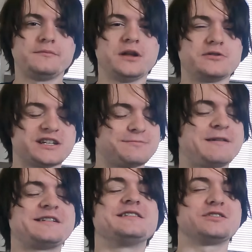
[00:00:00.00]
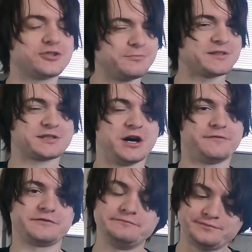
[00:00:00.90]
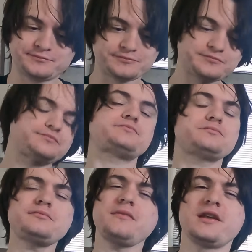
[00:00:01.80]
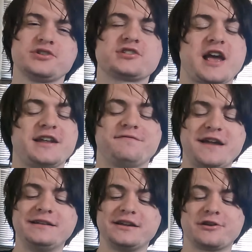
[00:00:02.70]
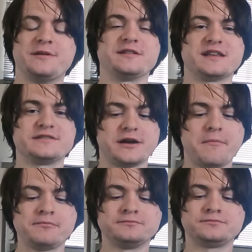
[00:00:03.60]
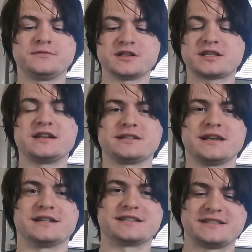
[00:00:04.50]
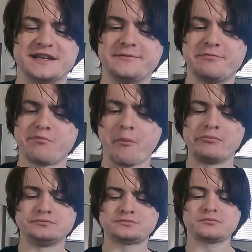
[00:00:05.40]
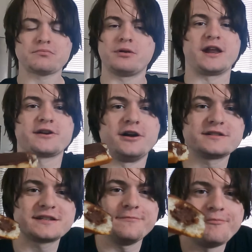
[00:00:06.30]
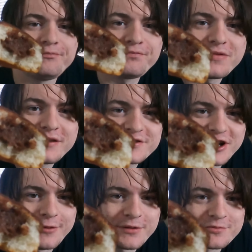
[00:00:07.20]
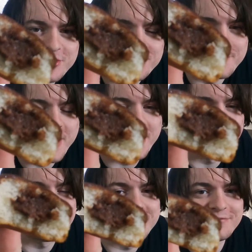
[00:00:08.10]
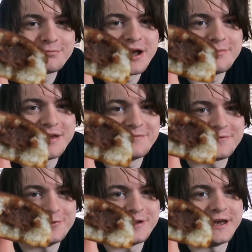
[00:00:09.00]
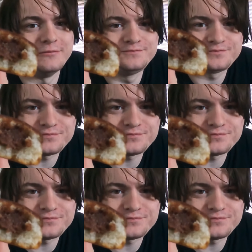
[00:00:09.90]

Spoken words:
I was expecting super soft, just kind of vaguely creamy in the center. This tastes like cinnamon, but I can't see. Sorry, I'm showing you my half-bitten food here,